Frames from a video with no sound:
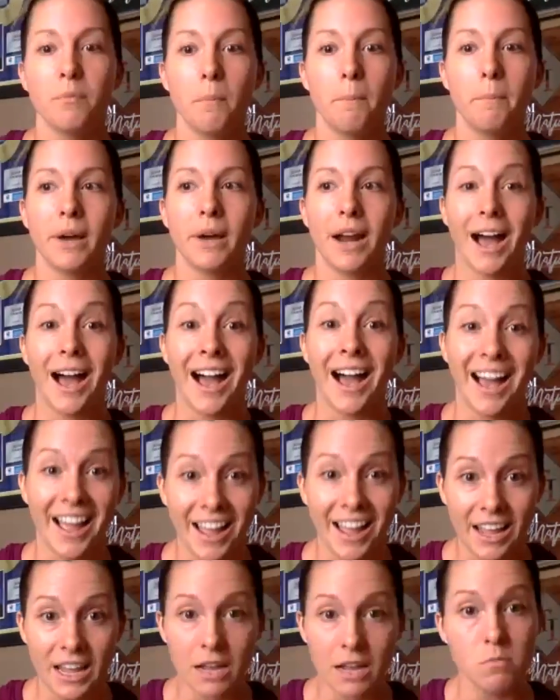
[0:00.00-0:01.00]
But
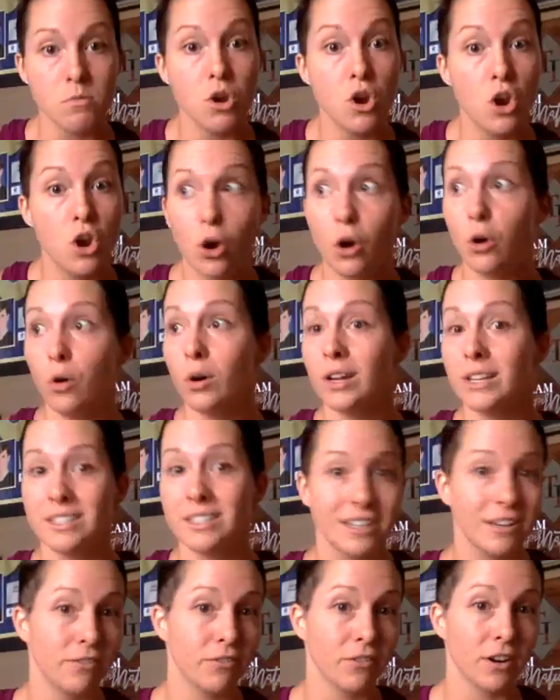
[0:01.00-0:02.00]
I am no
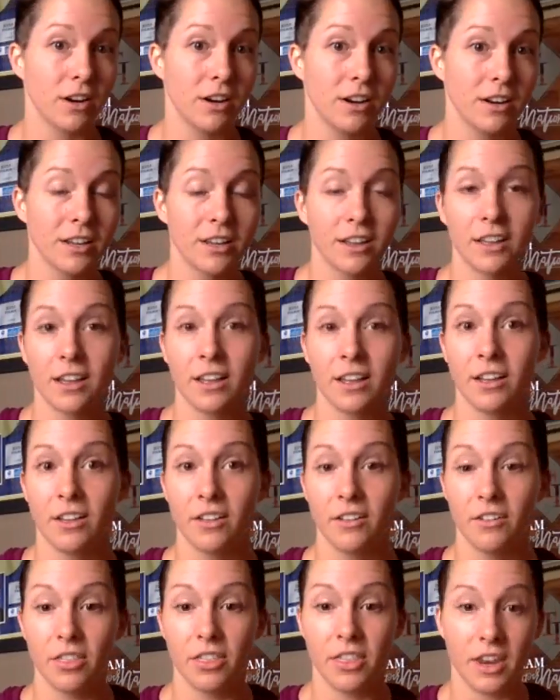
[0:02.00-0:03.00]
different
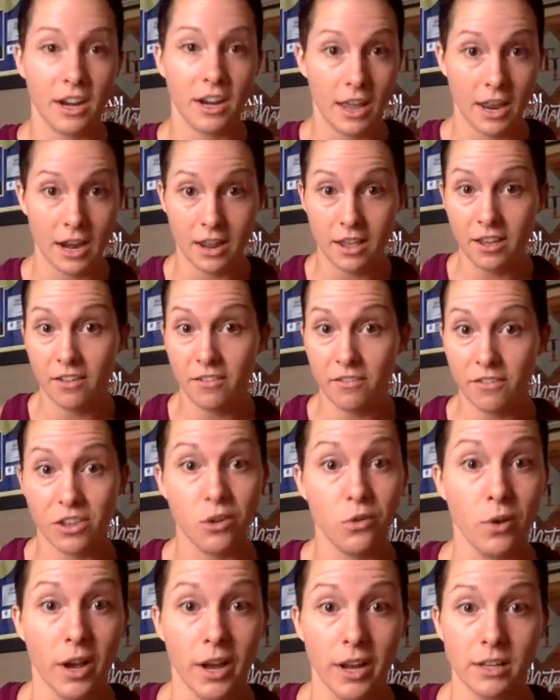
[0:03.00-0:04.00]
than any of
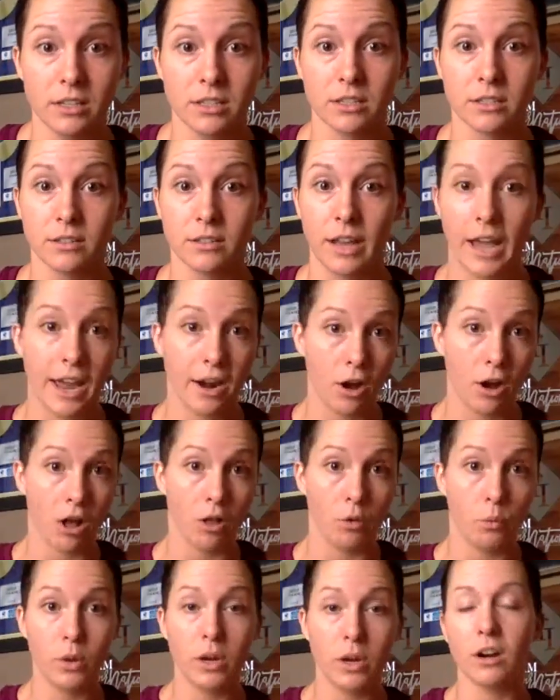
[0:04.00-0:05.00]
you guys at
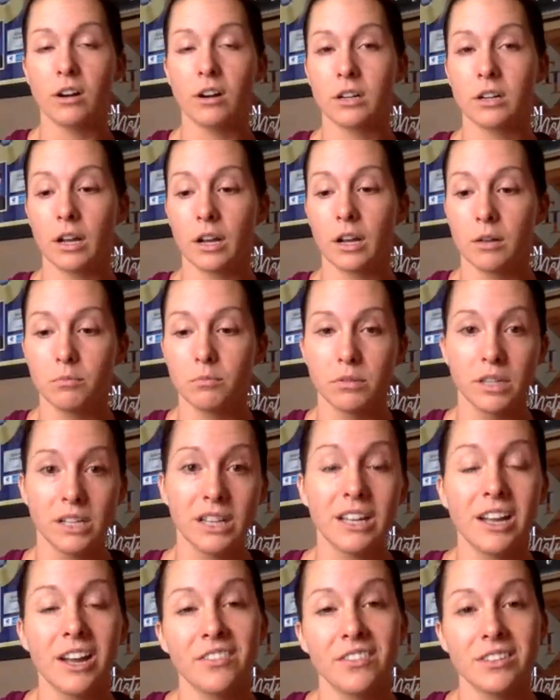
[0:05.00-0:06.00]
all. We are
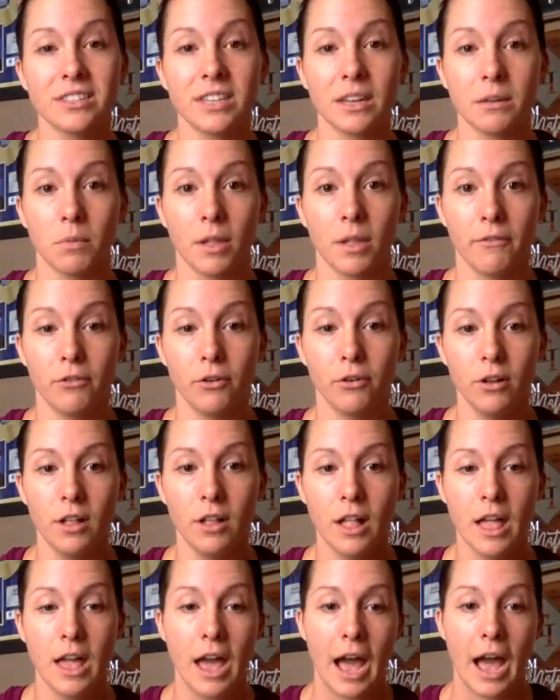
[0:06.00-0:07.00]
completely on the same level.
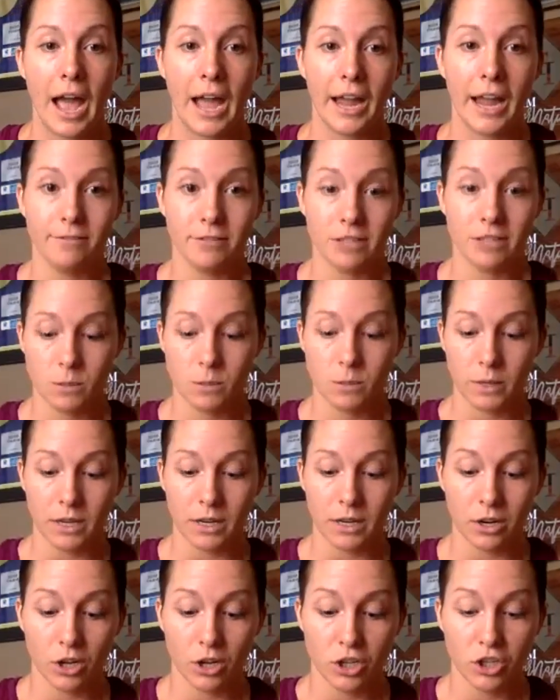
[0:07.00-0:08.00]
I have just
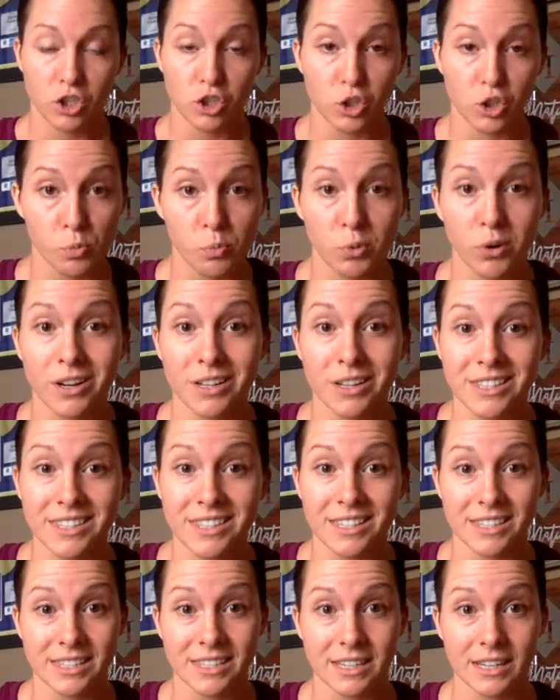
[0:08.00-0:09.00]
been super
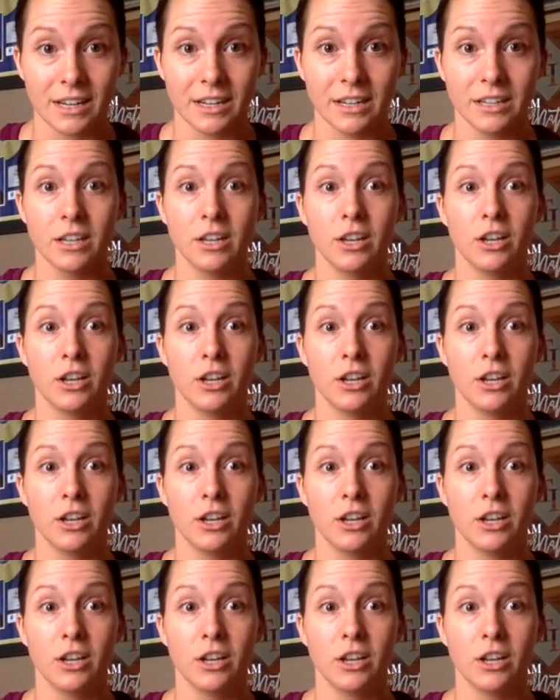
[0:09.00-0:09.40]
consistent